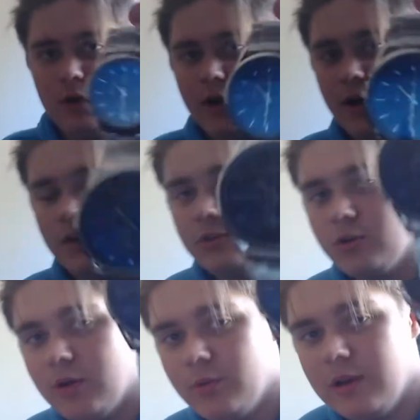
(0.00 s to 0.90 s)
I don't know
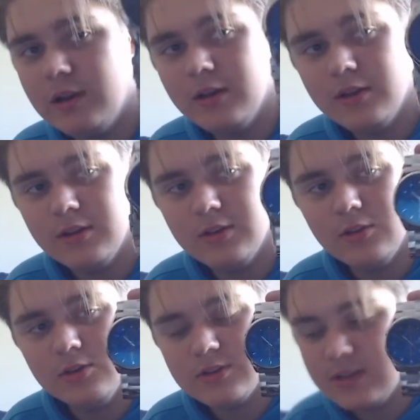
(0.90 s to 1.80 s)
how well
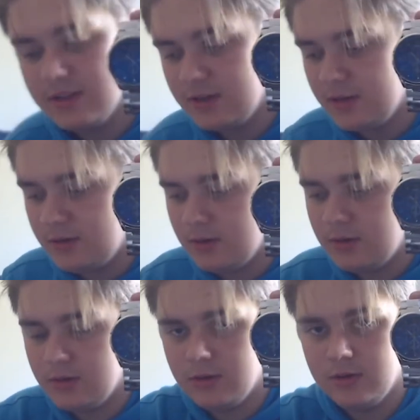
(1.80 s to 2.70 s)
you'll see it here.
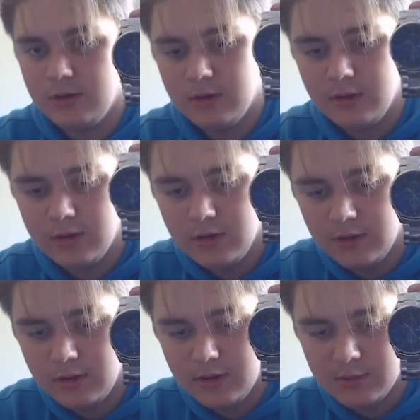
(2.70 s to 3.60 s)

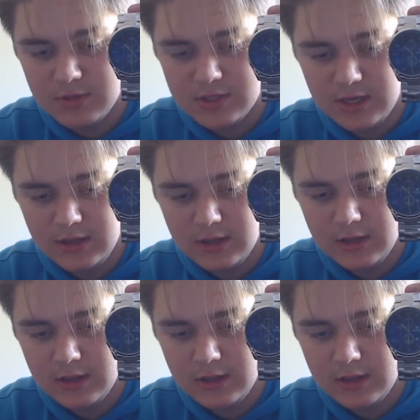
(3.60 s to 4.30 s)
Let me check.